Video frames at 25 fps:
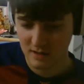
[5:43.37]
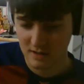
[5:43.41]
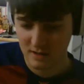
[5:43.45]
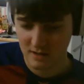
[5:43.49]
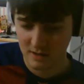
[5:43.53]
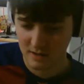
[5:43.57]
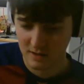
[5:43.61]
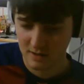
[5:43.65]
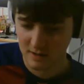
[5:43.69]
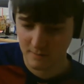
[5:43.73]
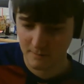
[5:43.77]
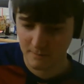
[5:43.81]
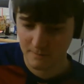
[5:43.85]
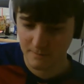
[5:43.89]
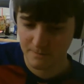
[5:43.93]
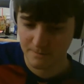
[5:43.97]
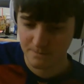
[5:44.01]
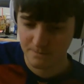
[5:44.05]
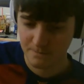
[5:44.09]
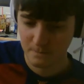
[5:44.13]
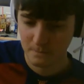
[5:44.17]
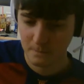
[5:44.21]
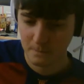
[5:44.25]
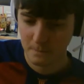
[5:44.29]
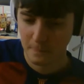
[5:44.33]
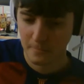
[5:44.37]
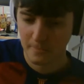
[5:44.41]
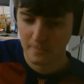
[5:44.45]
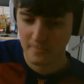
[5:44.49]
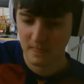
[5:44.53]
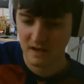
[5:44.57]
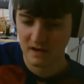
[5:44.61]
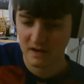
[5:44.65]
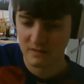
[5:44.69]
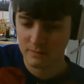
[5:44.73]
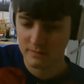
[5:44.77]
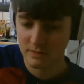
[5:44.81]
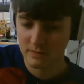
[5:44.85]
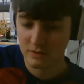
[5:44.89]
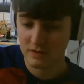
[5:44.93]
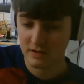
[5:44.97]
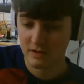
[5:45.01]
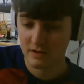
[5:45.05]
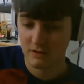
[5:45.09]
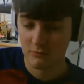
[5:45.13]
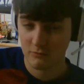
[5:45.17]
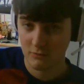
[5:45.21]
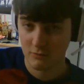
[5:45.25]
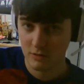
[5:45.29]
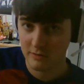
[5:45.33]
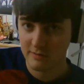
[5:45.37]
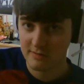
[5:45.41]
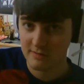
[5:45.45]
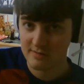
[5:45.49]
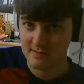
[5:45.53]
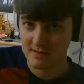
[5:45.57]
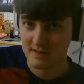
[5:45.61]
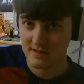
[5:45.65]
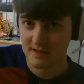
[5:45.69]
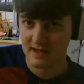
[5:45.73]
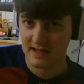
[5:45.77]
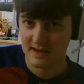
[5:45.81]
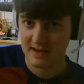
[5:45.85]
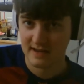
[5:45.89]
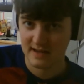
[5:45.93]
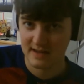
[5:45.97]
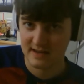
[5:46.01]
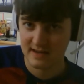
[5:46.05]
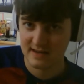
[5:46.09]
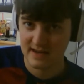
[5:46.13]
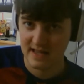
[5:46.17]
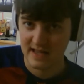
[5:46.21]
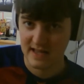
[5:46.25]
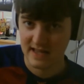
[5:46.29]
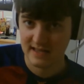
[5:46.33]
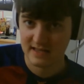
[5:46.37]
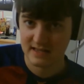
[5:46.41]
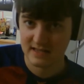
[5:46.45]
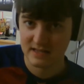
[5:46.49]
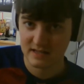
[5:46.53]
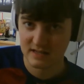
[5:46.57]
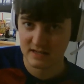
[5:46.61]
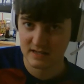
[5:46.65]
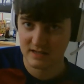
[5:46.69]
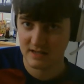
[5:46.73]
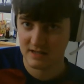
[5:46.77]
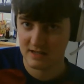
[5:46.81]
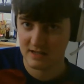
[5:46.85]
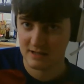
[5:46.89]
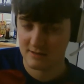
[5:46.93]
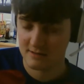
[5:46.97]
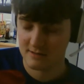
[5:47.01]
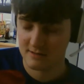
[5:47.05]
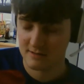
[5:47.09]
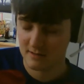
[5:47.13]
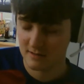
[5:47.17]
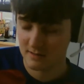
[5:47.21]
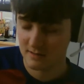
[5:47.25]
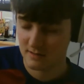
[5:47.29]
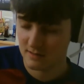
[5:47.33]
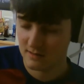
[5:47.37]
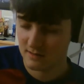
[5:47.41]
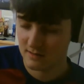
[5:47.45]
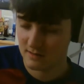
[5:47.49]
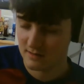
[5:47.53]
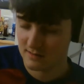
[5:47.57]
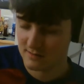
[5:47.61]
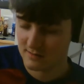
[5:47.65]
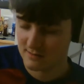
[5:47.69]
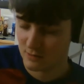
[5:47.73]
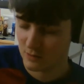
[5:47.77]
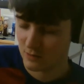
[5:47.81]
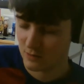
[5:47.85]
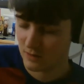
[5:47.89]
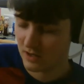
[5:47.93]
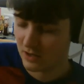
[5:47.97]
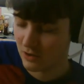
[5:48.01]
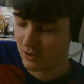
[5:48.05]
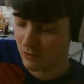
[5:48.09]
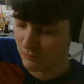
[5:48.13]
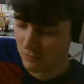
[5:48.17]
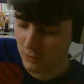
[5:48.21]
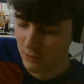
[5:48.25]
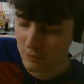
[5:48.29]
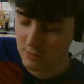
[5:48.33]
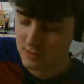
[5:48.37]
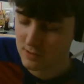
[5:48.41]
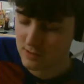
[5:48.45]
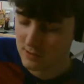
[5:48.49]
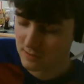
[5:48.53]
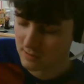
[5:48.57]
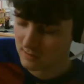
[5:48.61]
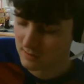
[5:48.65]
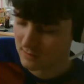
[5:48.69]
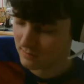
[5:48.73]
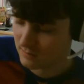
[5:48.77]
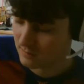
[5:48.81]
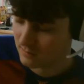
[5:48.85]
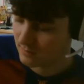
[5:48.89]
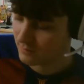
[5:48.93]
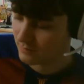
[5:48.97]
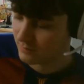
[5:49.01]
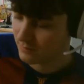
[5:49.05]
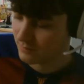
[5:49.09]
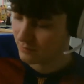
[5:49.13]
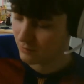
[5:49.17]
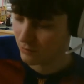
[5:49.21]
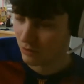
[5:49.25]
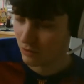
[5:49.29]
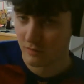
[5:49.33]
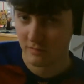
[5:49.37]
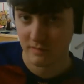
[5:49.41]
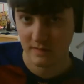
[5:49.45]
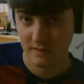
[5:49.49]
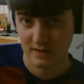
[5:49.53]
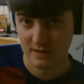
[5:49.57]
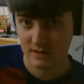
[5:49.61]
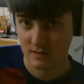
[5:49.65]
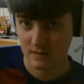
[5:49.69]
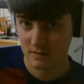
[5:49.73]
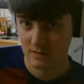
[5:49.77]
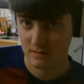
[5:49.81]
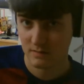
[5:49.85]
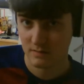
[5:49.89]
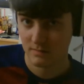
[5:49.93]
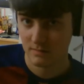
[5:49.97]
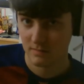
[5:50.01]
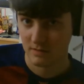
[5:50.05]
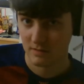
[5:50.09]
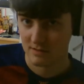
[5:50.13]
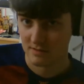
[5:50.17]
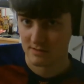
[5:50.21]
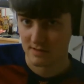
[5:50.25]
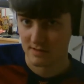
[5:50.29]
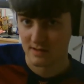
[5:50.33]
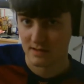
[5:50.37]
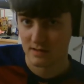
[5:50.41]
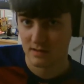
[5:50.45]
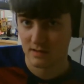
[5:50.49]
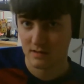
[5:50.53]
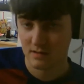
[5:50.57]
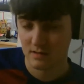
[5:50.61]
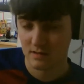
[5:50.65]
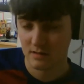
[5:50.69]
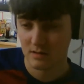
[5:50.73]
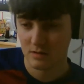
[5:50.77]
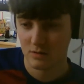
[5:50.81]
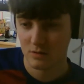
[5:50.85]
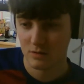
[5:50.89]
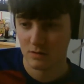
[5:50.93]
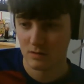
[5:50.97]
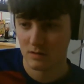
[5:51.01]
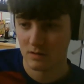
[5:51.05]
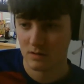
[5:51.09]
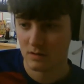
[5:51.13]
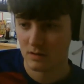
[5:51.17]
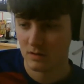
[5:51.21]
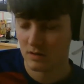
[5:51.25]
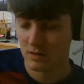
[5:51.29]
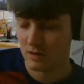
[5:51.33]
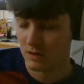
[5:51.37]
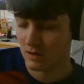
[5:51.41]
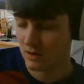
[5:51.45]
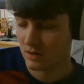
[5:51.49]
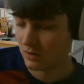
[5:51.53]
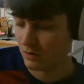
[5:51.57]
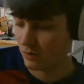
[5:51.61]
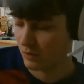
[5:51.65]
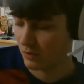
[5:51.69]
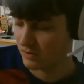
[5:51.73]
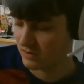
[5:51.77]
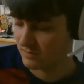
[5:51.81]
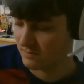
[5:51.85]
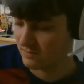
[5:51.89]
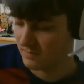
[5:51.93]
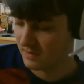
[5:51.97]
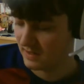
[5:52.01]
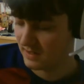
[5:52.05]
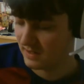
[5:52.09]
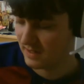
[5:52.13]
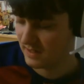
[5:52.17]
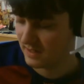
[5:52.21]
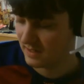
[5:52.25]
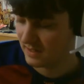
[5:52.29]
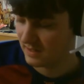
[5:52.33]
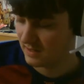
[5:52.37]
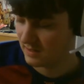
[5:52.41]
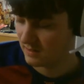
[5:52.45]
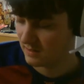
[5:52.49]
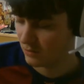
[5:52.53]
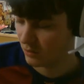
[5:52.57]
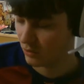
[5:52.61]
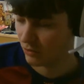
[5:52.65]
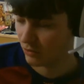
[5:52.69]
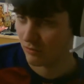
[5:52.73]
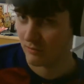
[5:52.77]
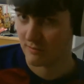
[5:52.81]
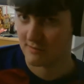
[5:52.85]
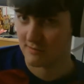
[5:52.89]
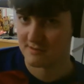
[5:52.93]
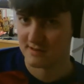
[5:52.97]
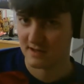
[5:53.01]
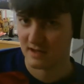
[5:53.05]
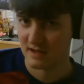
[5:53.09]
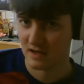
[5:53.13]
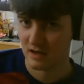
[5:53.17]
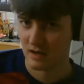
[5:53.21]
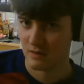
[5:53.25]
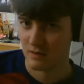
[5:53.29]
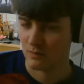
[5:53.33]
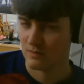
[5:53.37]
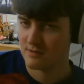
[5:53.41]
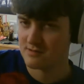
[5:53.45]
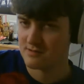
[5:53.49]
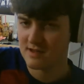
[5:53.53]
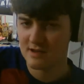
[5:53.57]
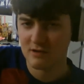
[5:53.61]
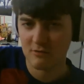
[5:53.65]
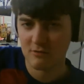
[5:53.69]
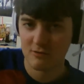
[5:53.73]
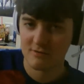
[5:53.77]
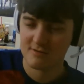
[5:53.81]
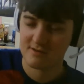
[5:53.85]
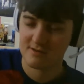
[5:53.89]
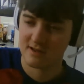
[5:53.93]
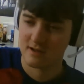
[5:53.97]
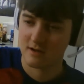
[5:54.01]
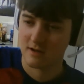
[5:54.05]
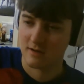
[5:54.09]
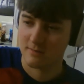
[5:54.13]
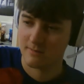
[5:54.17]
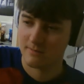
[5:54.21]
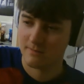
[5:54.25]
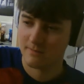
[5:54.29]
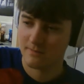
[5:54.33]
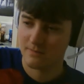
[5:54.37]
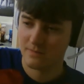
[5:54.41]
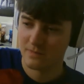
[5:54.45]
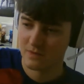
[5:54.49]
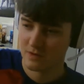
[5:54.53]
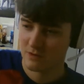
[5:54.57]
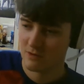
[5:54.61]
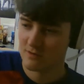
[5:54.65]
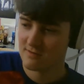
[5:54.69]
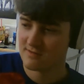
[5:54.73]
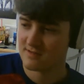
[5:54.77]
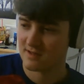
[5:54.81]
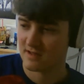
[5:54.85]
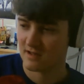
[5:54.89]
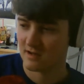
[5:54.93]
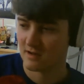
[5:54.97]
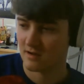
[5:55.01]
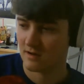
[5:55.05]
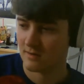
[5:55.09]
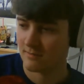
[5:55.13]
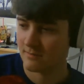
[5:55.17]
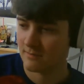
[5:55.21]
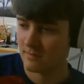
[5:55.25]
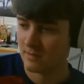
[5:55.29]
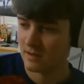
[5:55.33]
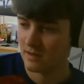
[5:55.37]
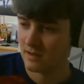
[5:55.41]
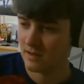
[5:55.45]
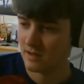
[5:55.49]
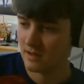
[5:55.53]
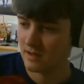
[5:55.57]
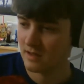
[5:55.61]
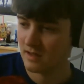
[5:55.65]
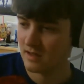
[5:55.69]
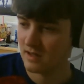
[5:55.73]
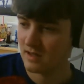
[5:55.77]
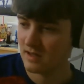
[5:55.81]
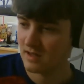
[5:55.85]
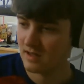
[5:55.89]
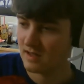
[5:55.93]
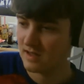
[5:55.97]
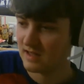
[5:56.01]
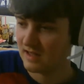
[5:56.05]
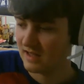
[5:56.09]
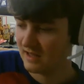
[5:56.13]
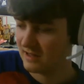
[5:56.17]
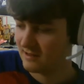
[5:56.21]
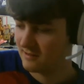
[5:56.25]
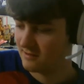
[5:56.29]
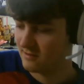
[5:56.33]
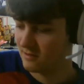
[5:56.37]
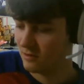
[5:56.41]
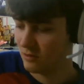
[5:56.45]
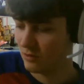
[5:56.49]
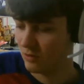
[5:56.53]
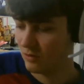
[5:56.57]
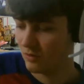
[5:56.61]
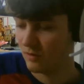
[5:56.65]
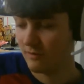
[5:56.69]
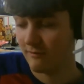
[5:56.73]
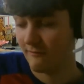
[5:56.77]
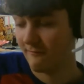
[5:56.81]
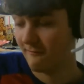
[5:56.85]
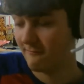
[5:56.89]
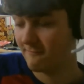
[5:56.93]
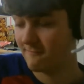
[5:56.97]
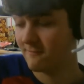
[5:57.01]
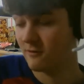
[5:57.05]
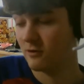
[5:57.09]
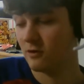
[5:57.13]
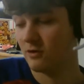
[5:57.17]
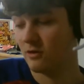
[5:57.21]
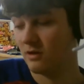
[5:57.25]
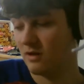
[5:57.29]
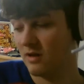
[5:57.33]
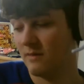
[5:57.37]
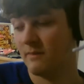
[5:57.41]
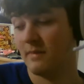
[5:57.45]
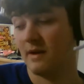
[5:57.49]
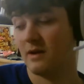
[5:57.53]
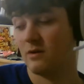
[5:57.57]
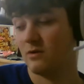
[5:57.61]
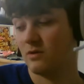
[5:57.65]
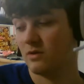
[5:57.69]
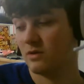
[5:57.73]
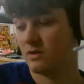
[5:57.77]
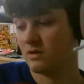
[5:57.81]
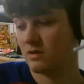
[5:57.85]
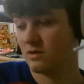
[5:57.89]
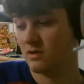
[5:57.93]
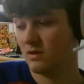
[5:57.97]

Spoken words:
Then between gross and net is, so a gross profit per se would be, or gross income, we'll say gross income. Gross income is your full amount